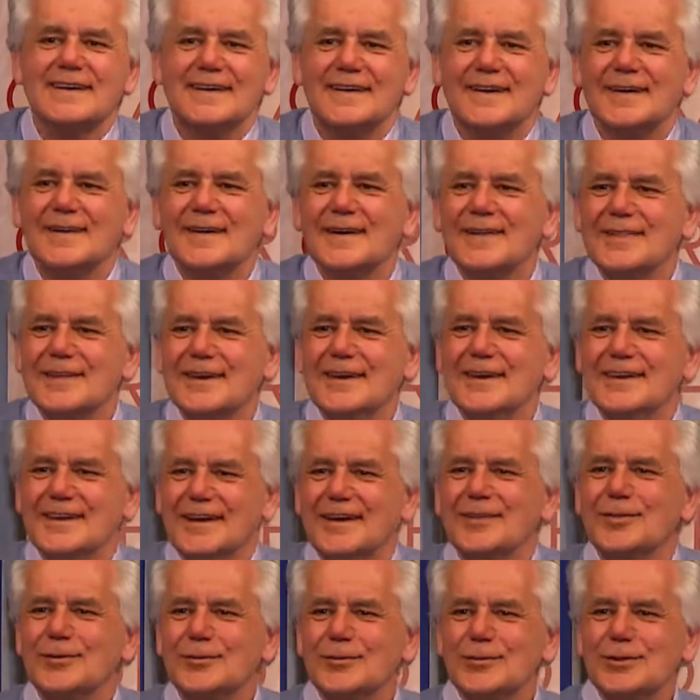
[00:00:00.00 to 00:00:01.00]
Oh, there,
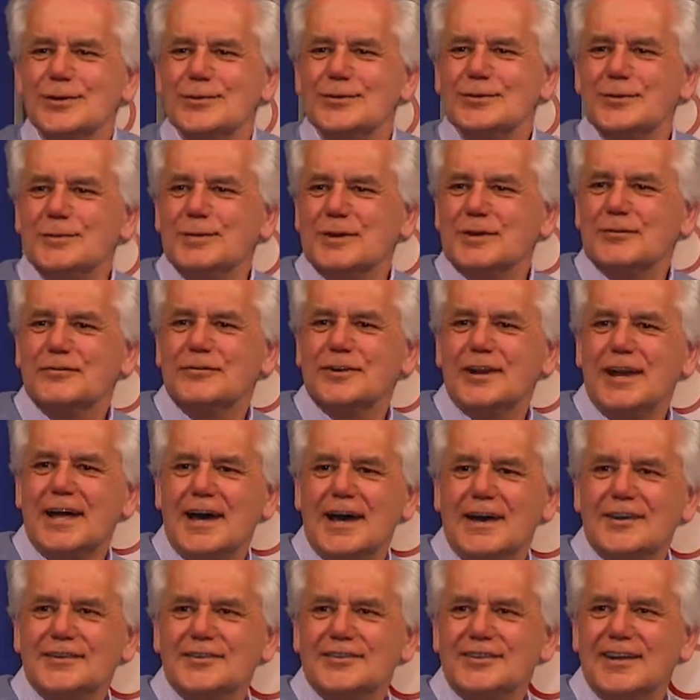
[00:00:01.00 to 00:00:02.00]
I thought there was a bit of
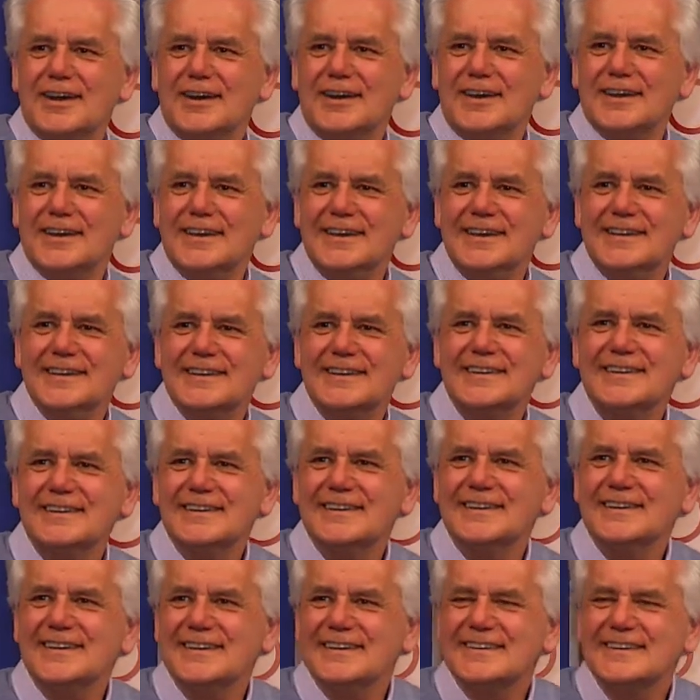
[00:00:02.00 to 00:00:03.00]
class down here.
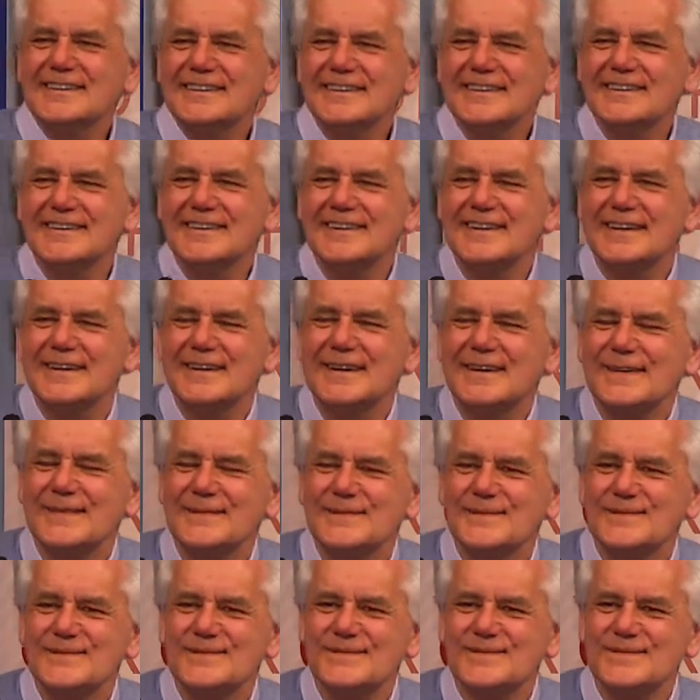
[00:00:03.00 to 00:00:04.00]

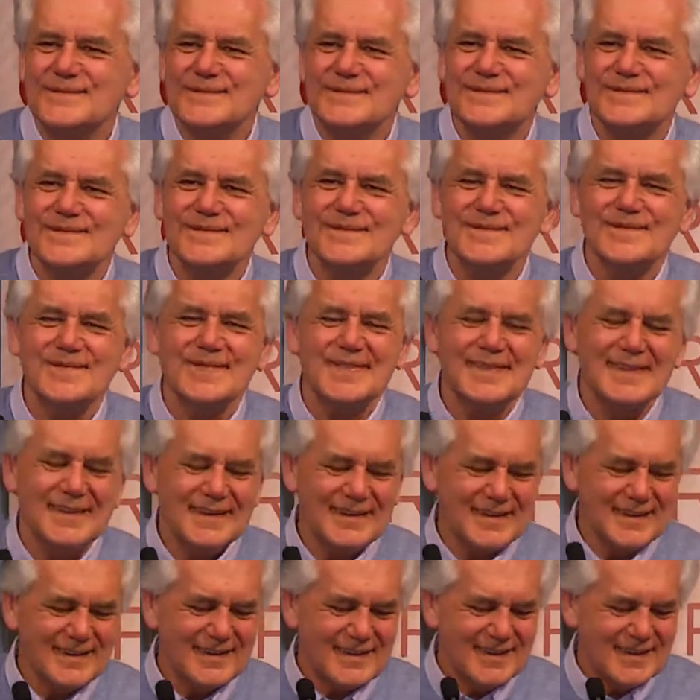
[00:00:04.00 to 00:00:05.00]
I
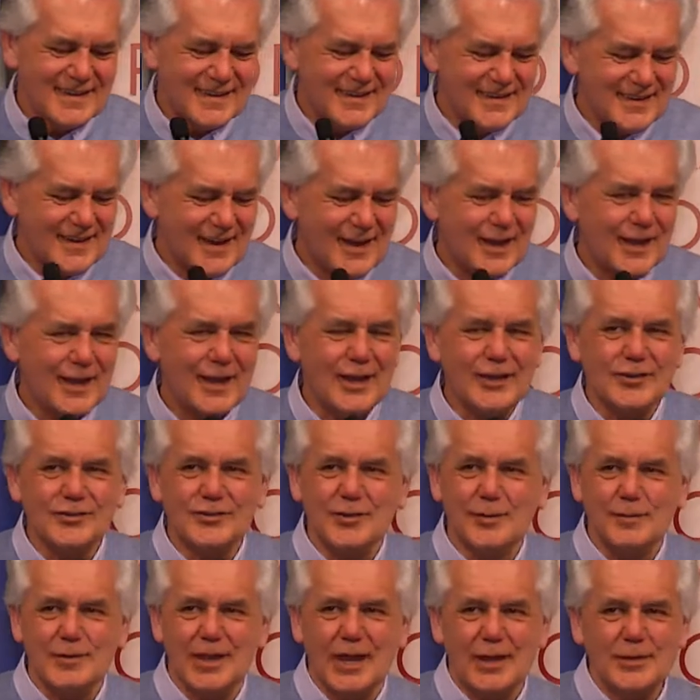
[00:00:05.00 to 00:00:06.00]
asked
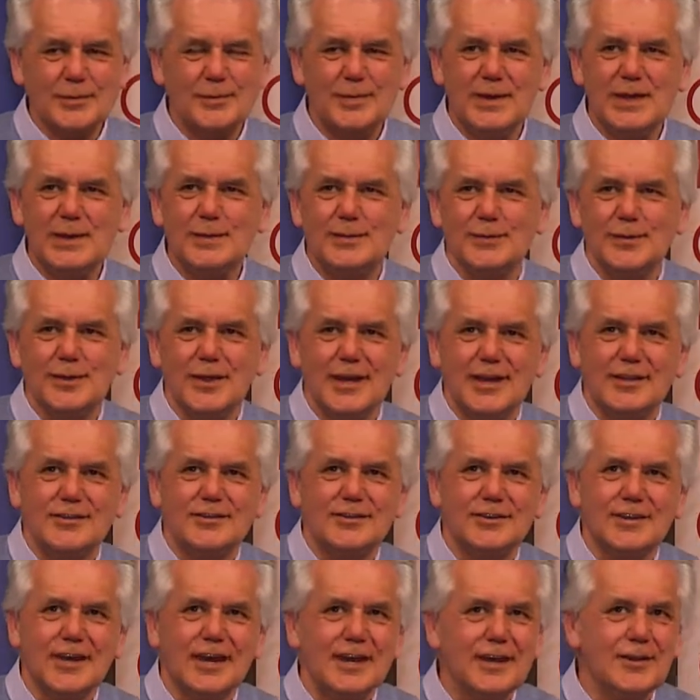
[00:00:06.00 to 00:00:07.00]
some young people that
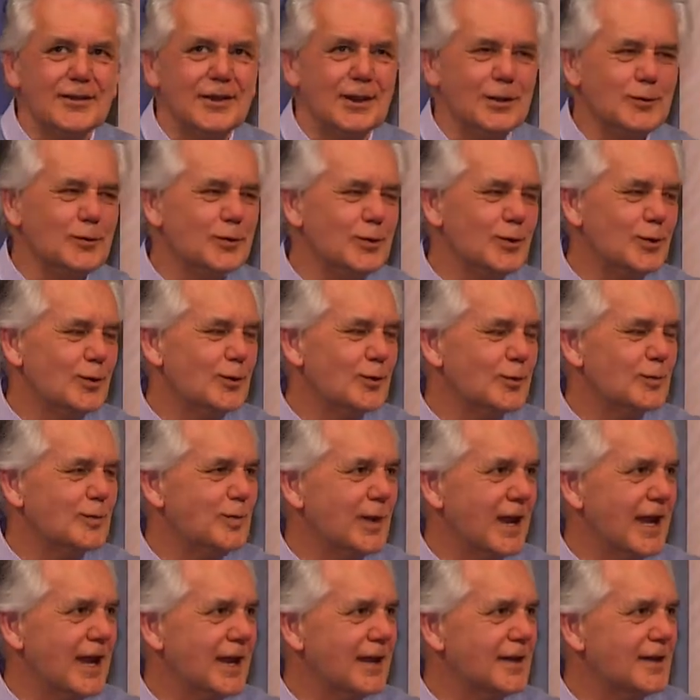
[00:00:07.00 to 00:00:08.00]
today and they all looked
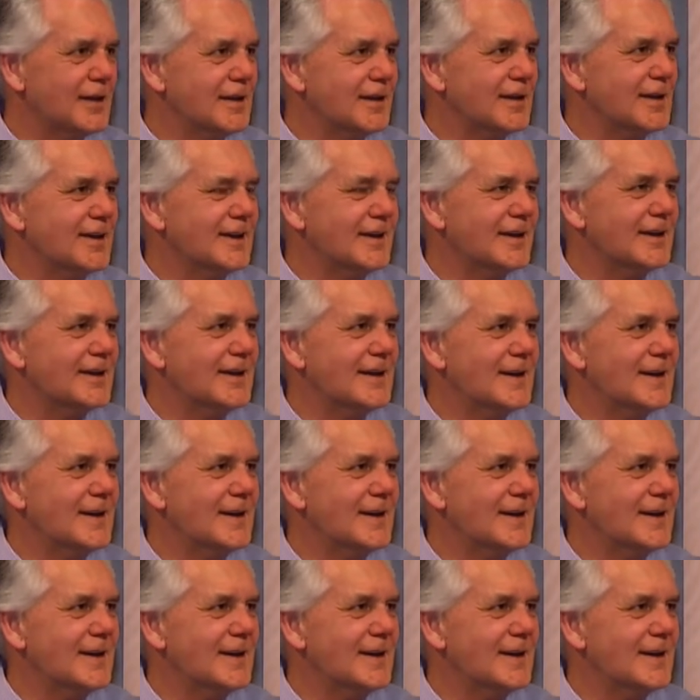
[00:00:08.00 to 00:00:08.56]
blankly.